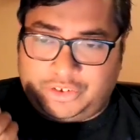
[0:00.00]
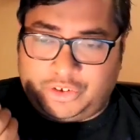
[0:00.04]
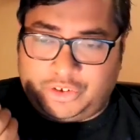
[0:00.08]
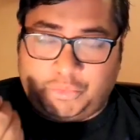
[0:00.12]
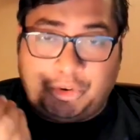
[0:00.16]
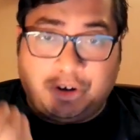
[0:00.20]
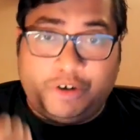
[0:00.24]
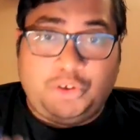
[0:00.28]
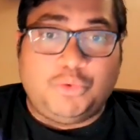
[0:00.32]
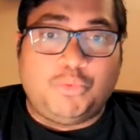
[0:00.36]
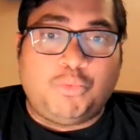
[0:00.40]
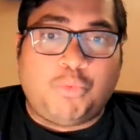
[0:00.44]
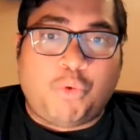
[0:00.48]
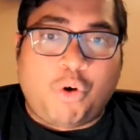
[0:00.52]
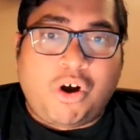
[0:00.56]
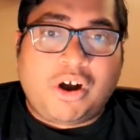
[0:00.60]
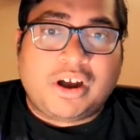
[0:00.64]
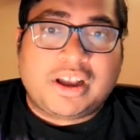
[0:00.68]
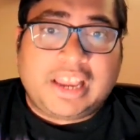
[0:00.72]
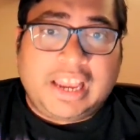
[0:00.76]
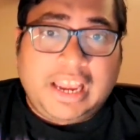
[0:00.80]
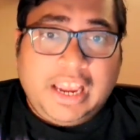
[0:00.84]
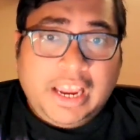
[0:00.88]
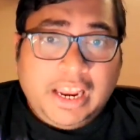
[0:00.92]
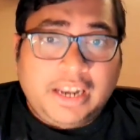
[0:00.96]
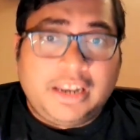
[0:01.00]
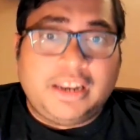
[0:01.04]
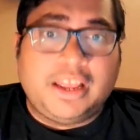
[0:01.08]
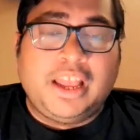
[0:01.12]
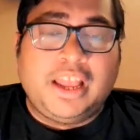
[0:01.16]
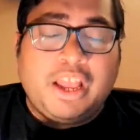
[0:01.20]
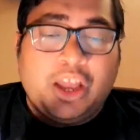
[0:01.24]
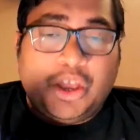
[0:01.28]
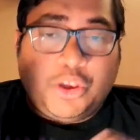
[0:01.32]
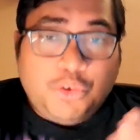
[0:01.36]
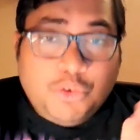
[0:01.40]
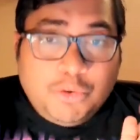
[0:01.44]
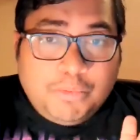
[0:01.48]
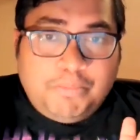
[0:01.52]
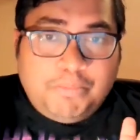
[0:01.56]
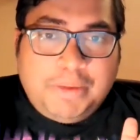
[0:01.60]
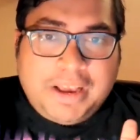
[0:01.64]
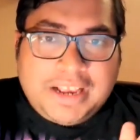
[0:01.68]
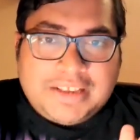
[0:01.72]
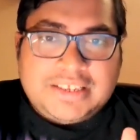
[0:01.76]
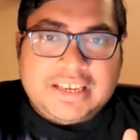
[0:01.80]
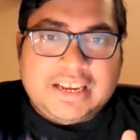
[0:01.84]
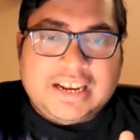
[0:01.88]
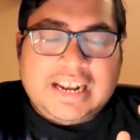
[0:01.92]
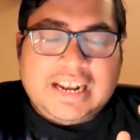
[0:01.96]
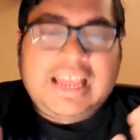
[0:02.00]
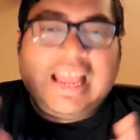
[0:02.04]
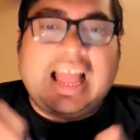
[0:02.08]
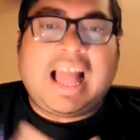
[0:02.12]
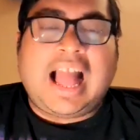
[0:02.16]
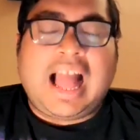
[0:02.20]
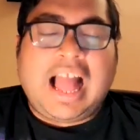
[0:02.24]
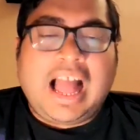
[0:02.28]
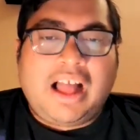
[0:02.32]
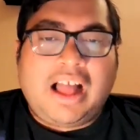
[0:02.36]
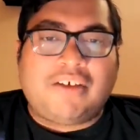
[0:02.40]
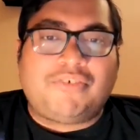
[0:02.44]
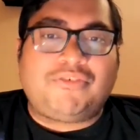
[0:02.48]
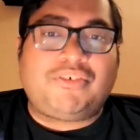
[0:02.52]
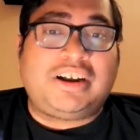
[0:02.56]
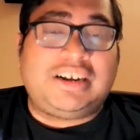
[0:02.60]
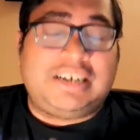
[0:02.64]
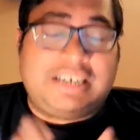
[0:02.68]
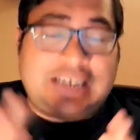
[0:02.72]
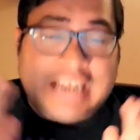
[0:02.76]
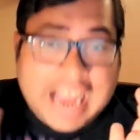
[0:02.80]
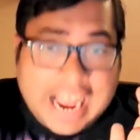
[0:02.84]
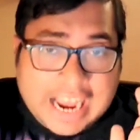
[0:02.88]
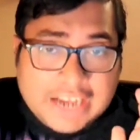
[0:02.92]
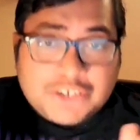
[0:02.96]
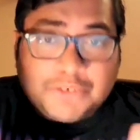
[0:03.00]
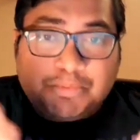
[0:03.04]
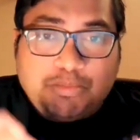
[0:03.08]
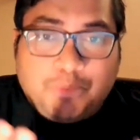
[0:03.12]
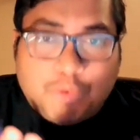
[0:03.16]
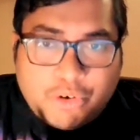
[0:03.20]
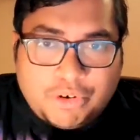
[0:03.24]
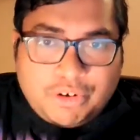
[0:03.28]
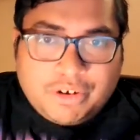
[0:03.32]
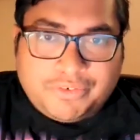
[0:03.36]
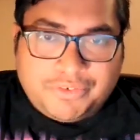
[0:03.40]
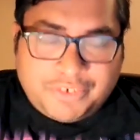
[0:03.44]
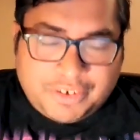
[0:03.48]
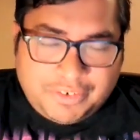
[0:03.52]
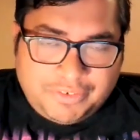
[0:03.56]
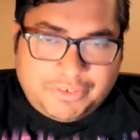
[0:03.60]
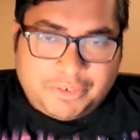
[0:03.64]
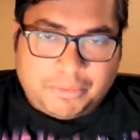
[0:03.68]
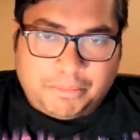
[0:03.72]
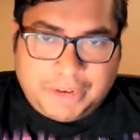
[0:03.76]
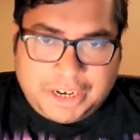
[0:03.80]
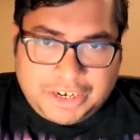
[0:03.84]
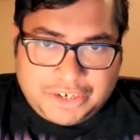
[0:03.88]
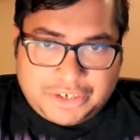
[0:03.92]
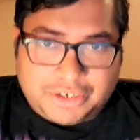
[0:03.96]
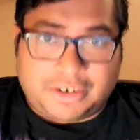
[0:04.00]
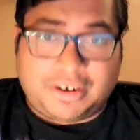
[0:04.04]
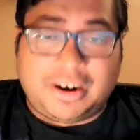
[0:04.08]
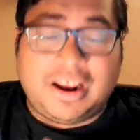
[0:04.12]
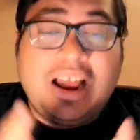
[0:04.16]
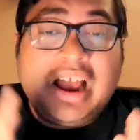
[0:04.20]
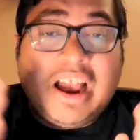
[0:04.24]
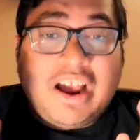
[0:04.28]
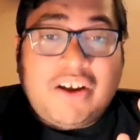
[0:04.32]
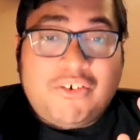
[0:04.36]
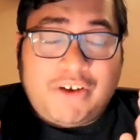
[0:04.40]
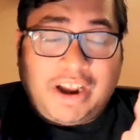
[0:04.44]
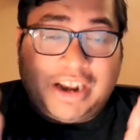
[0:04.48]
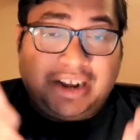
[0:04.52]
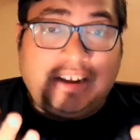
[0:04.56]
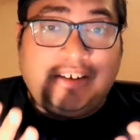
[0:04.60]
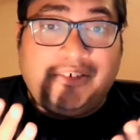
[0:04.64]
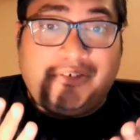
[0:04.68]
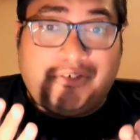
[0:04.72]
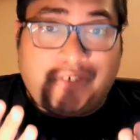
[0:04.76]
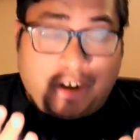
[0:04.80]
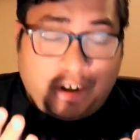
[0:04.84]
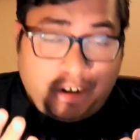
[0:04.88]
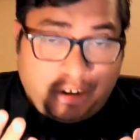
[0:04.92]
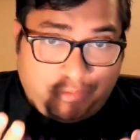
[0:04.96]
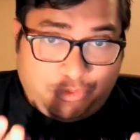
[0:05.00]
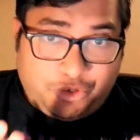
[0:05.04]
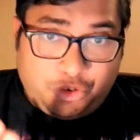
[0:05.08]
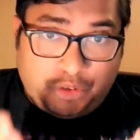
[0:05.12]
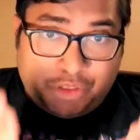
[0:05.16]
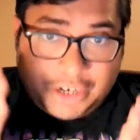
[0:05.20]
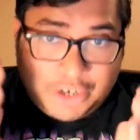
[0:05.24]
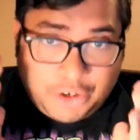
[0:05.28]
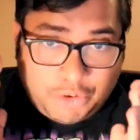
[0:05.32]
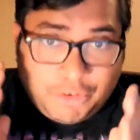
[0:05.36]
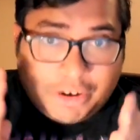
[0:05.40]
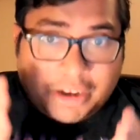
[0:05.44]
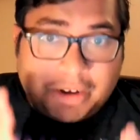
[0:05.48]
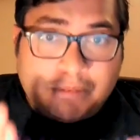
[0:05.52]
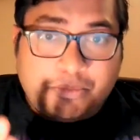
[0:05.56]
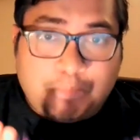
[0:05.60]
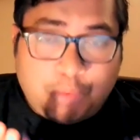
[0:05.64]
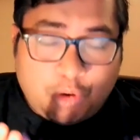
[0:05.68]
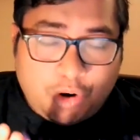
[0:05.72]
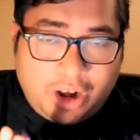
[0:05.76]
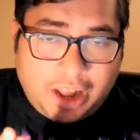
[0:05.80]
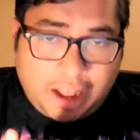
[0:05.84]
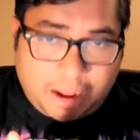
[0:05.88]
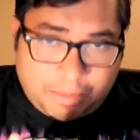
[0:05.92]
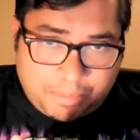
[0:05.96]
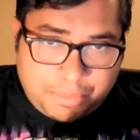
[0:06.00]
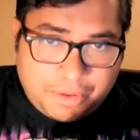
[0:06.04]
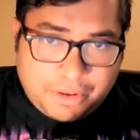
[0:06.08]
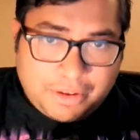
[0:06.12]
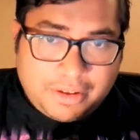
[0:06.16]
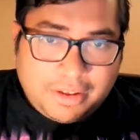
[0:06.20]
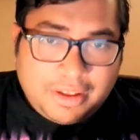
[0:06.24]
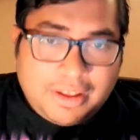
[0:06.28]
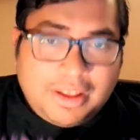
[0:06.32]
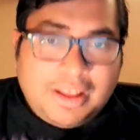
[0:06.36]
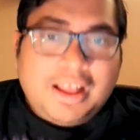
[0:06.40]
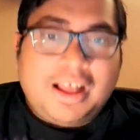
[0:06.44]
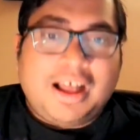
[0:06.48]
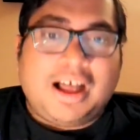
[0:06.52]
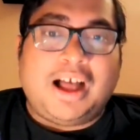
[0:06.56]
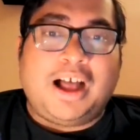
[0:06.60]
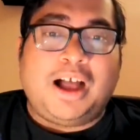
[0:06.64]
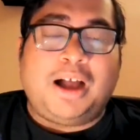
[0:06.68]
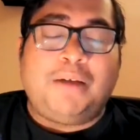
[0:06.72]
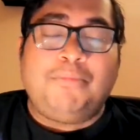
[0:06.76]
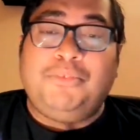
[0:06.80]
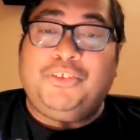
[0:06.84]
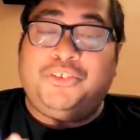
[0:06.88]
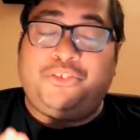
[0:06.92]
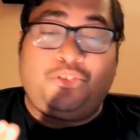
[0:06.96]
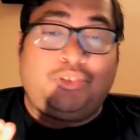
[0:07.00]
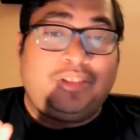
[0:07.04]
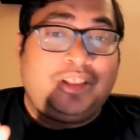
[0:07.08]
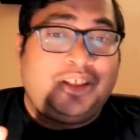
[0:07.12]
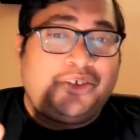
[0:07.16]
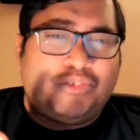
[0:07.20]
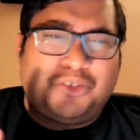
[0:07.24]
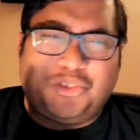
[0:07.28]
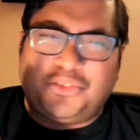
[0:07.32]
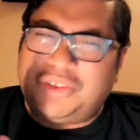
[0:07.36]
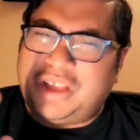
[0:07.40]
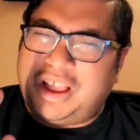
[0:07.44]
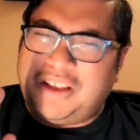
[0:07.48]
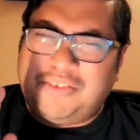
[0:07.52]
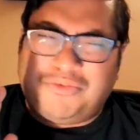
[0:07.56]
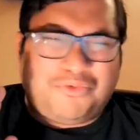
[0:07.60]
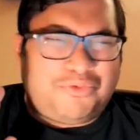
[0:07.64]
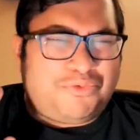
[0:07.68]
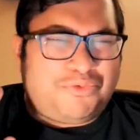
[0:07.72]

So when you walk in, you basically have a dashboard of information right in front of you that you can pull up. And so this was, I've